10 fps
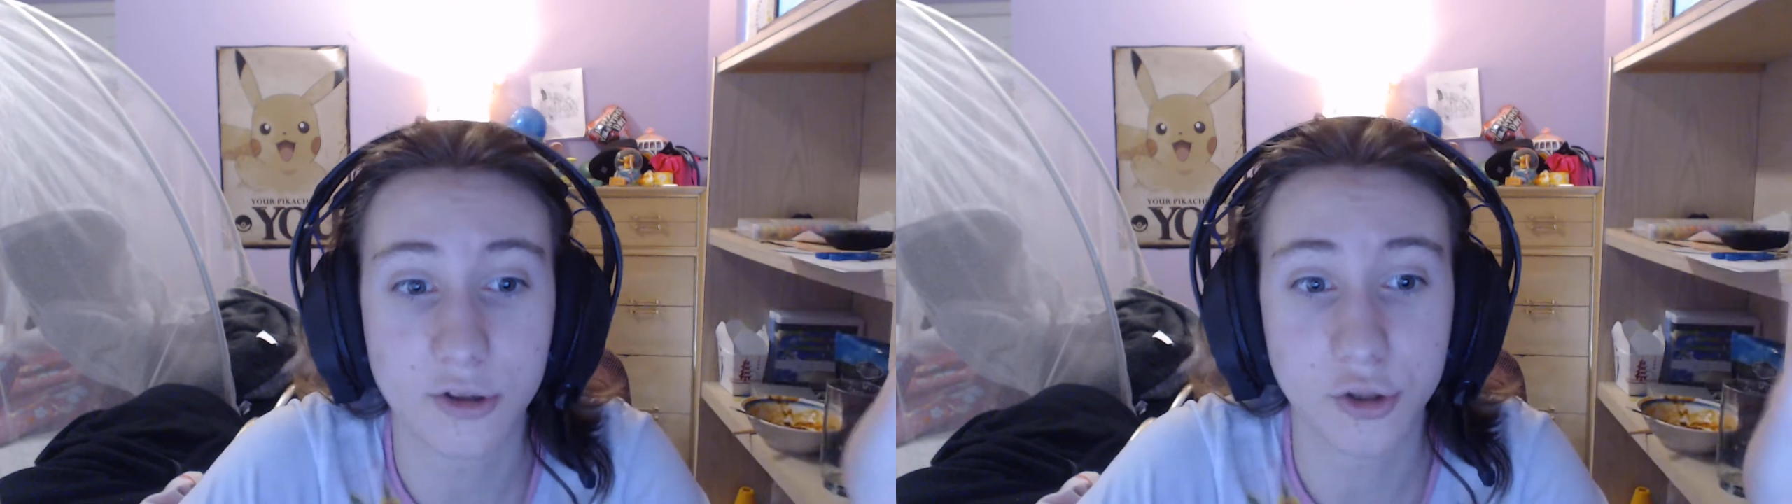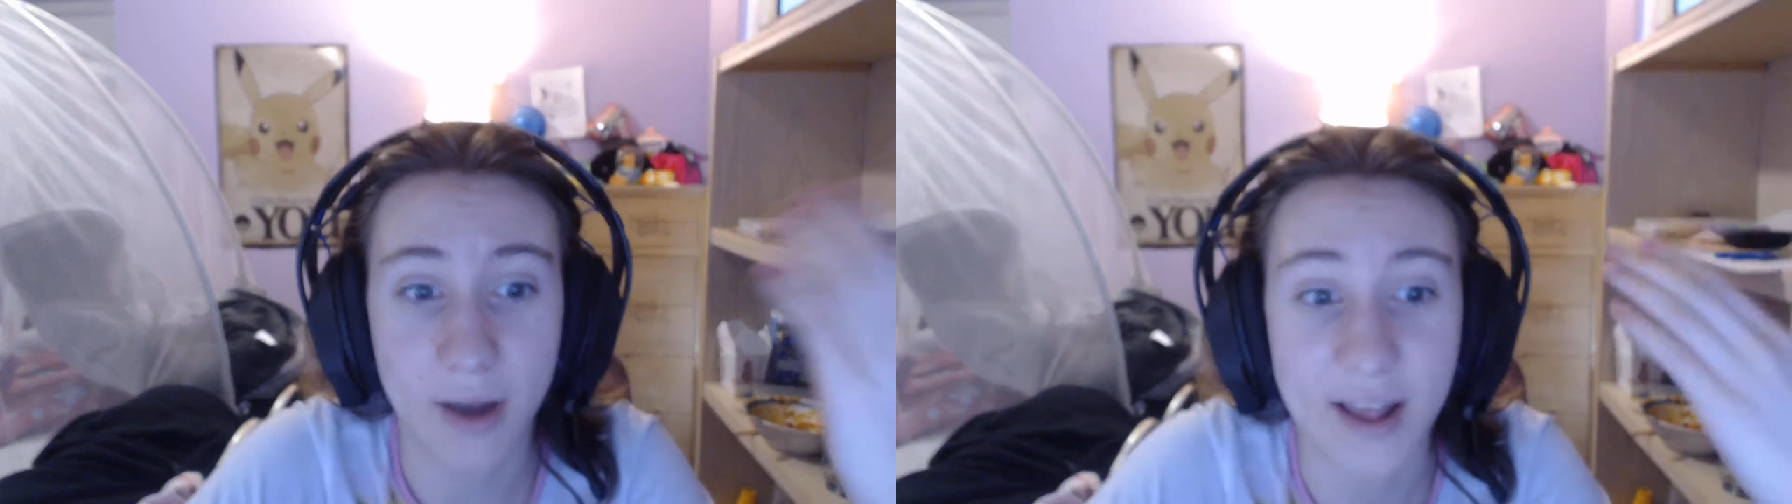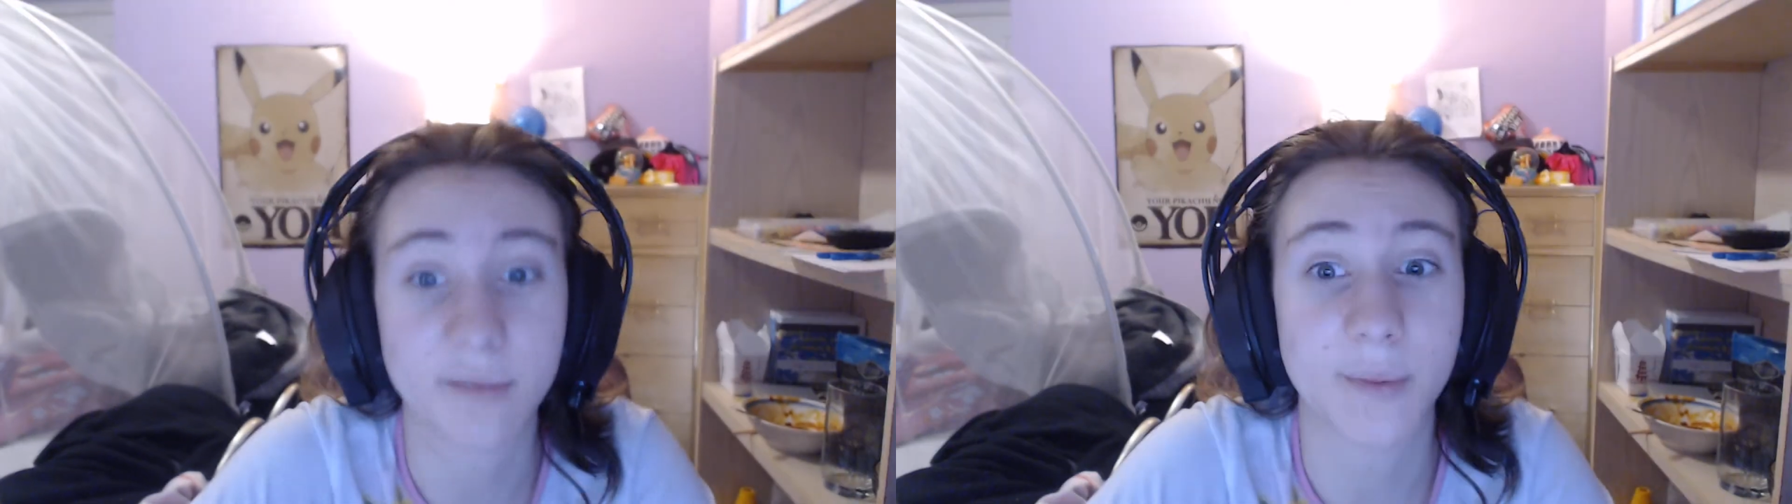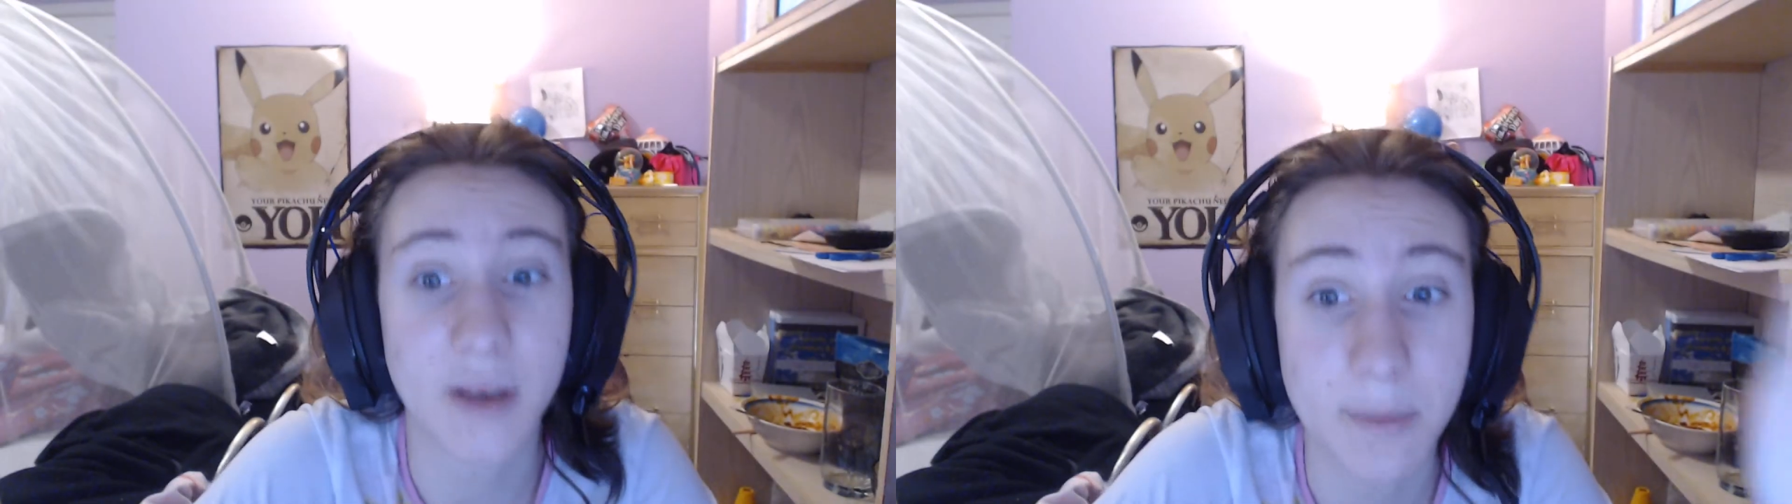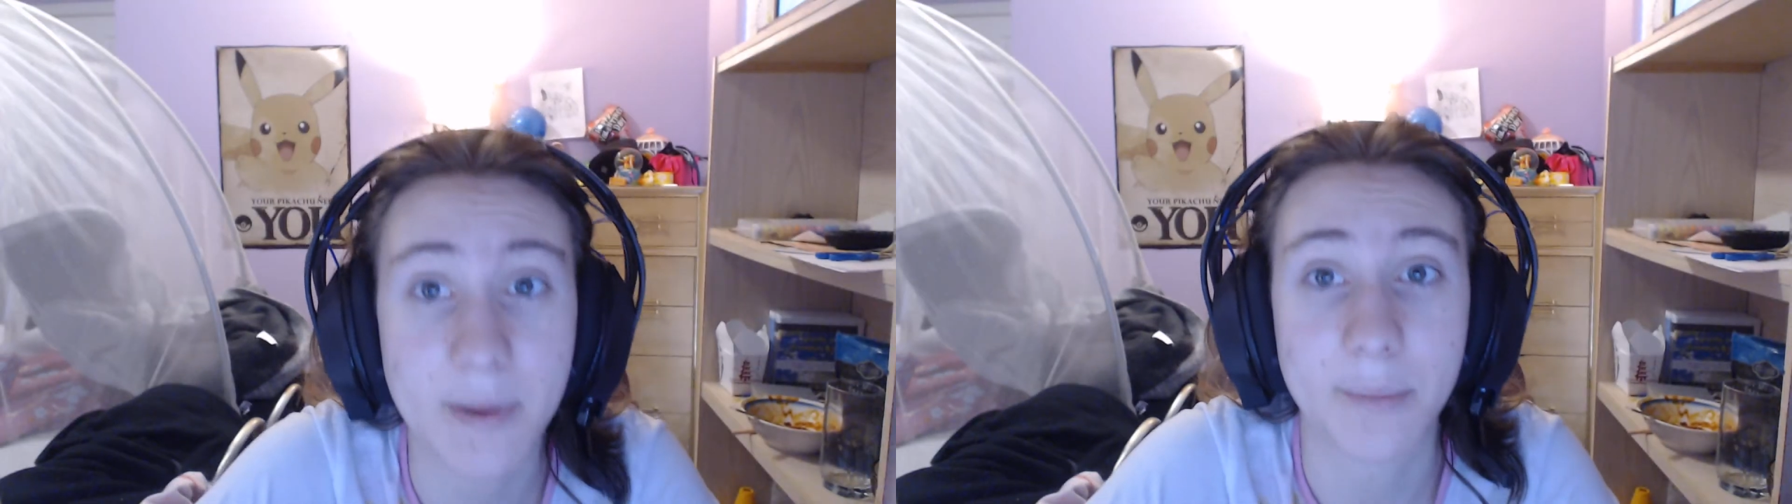to as
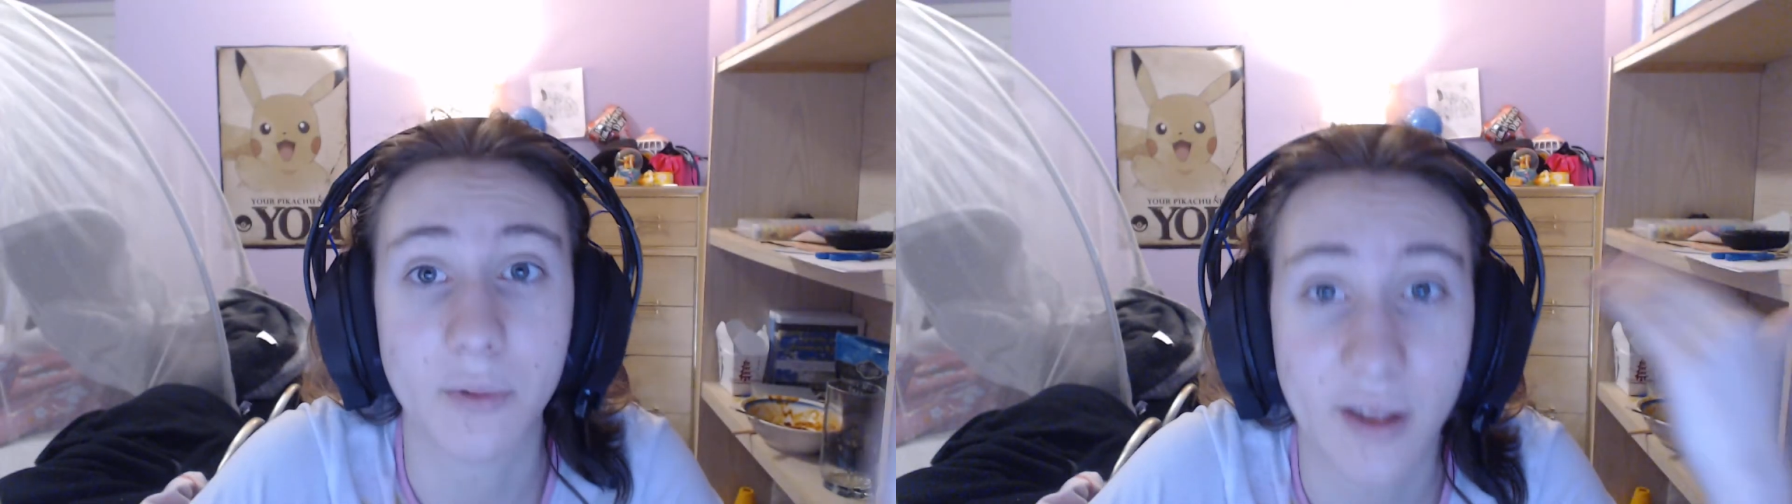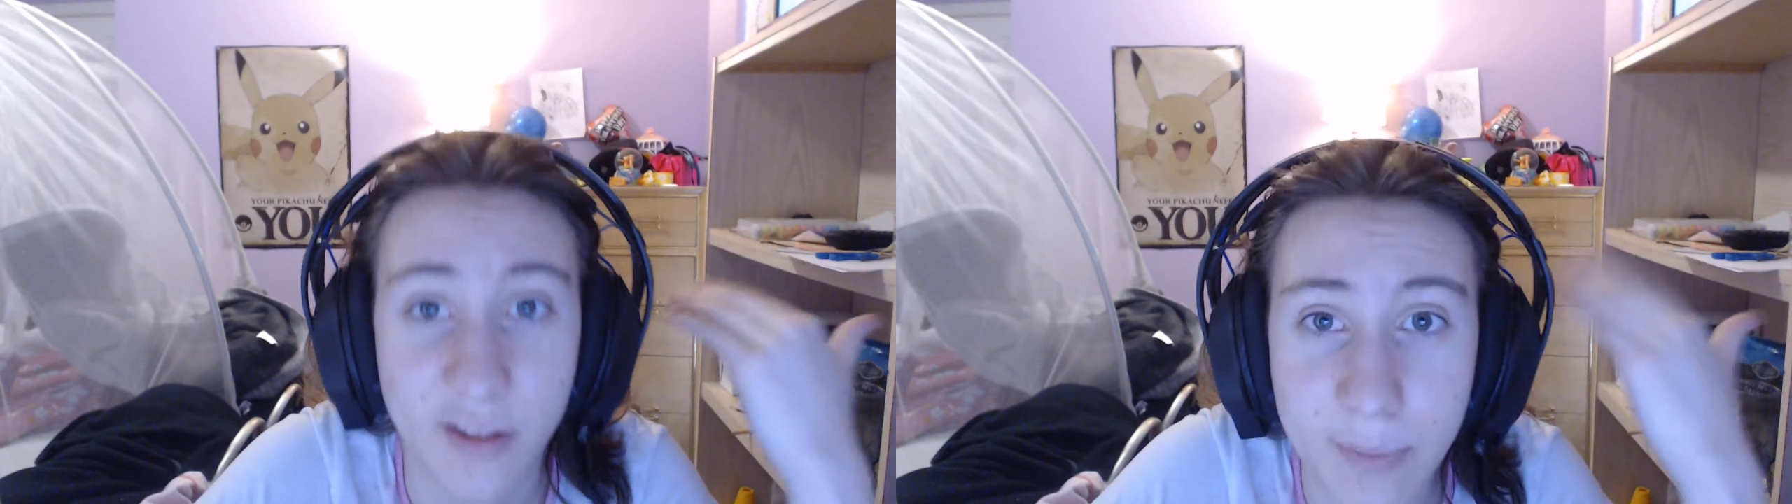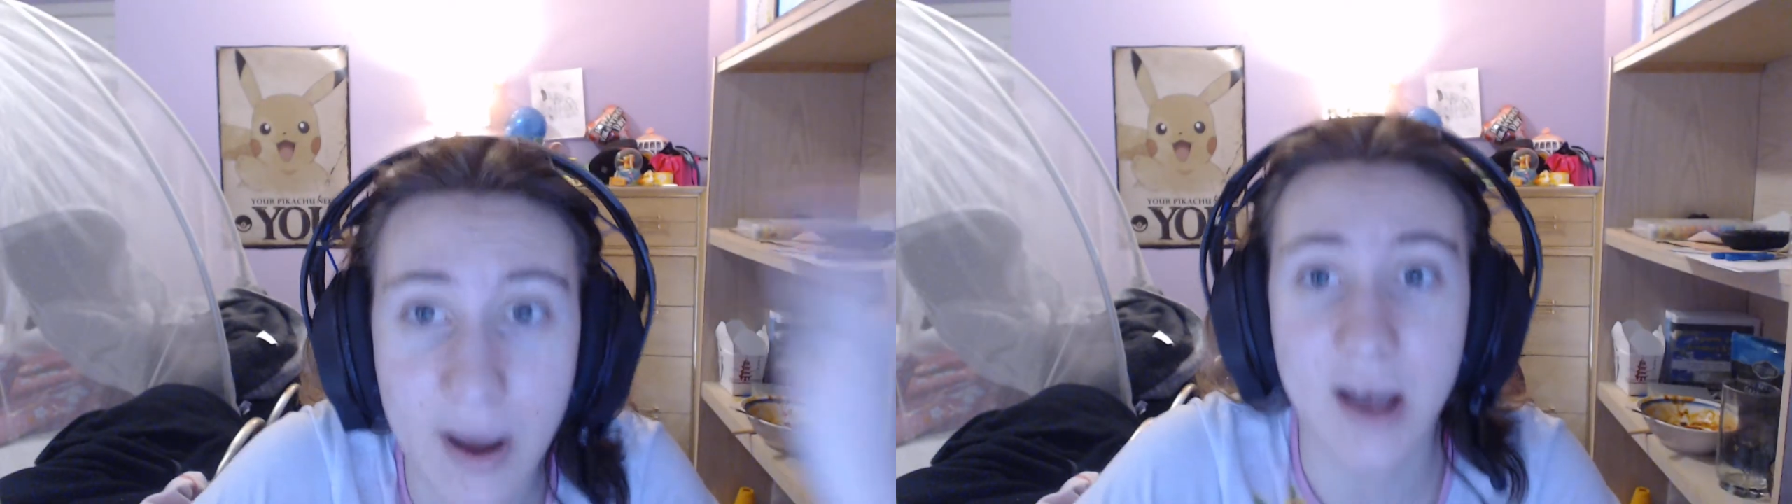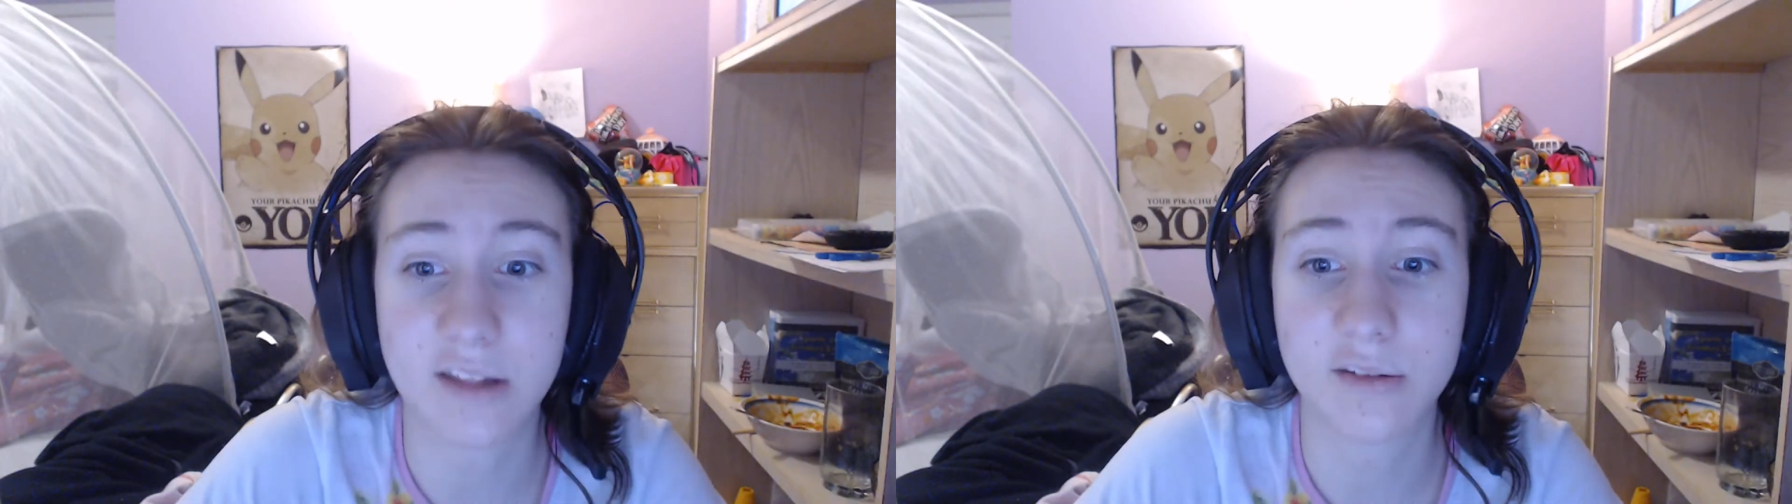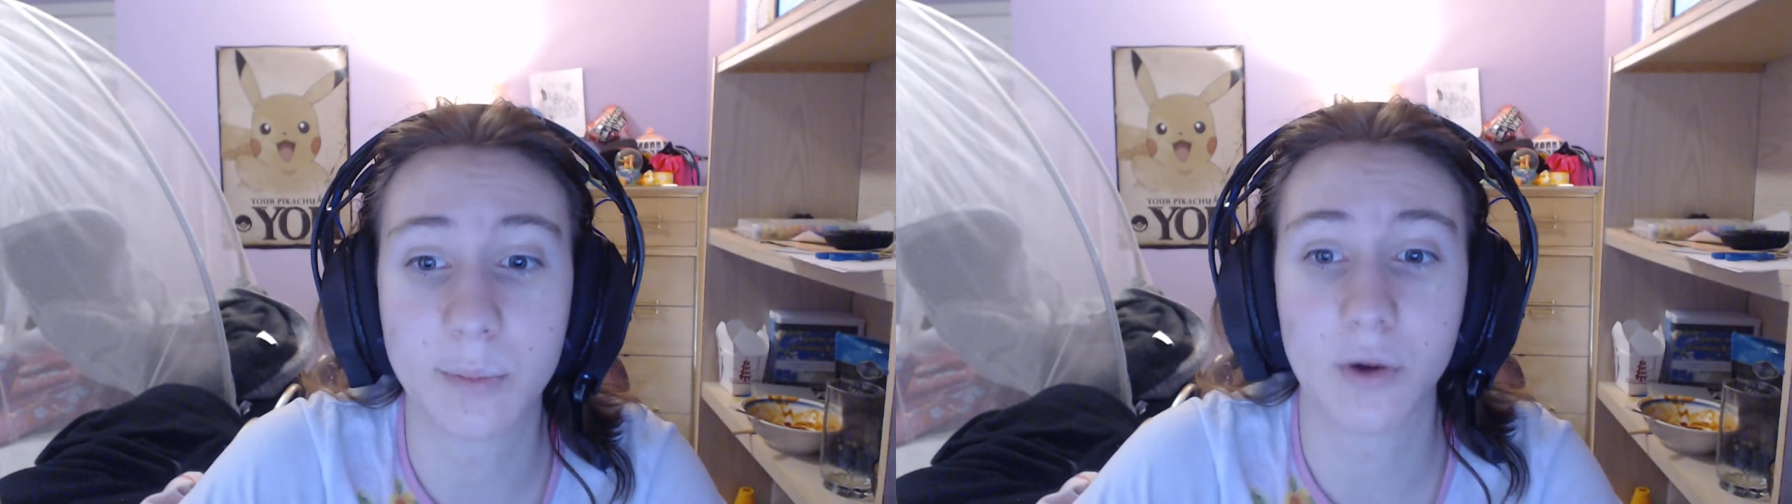many people as
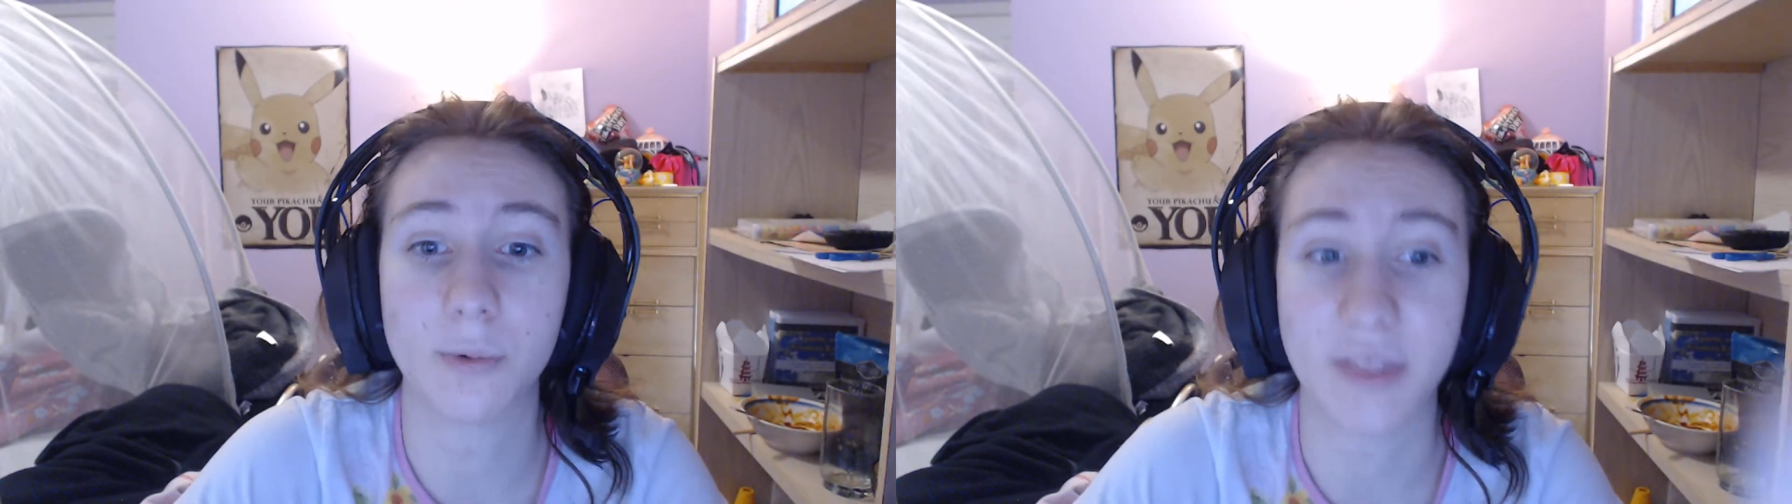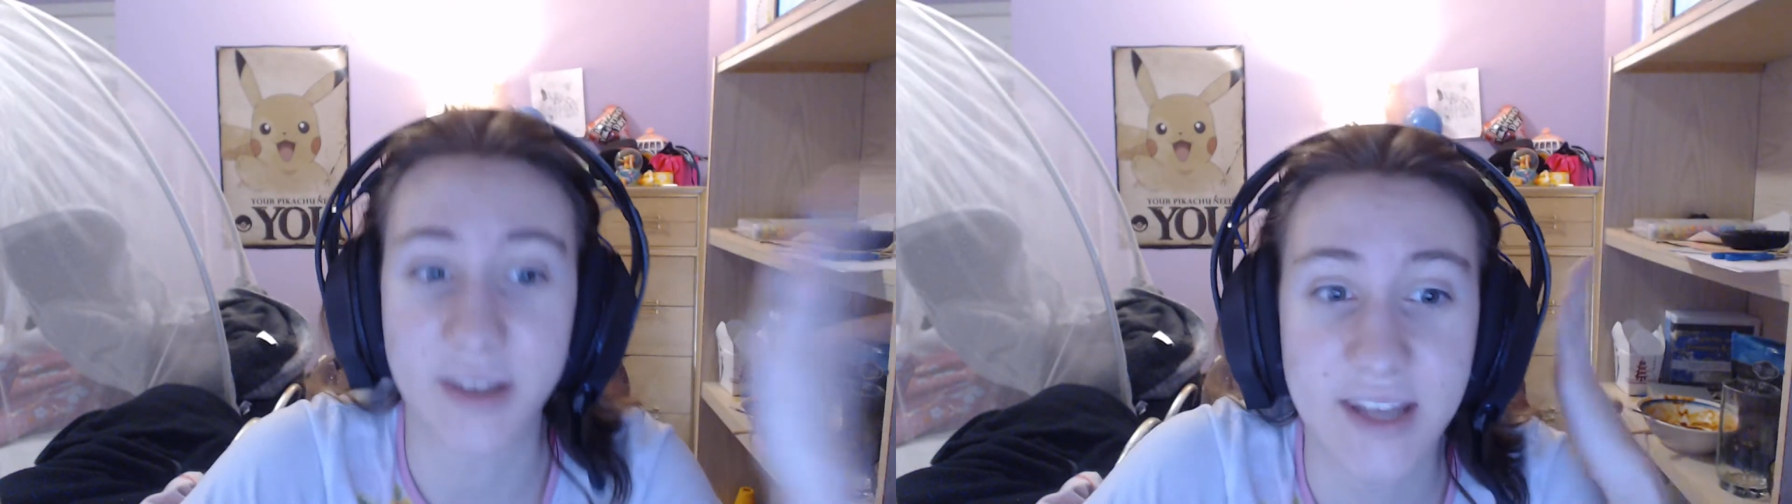possible with a